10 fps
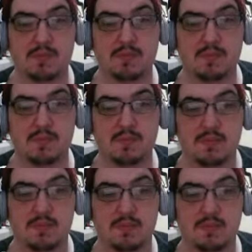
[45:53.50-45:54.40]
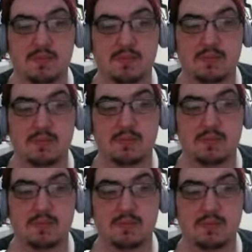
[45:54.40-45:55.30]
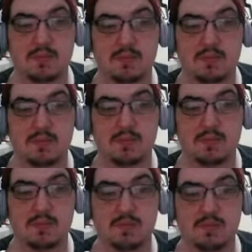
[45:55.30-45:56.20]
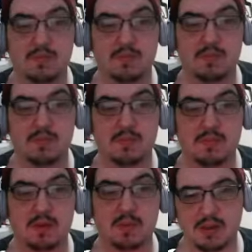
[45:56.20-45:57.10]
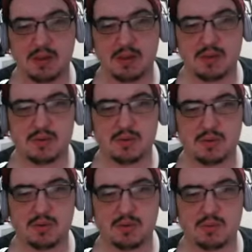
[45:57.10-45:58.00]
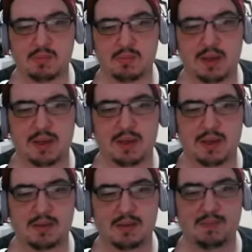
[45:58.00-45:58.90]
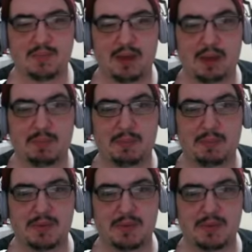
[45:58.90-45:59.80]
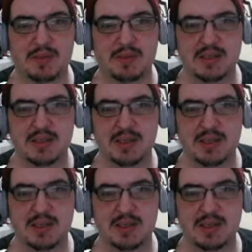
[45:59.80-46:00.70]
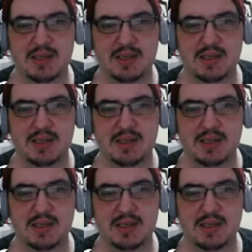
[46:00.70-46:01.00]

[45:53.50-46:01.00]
and we can use some of the other machines to make like apple cider, right?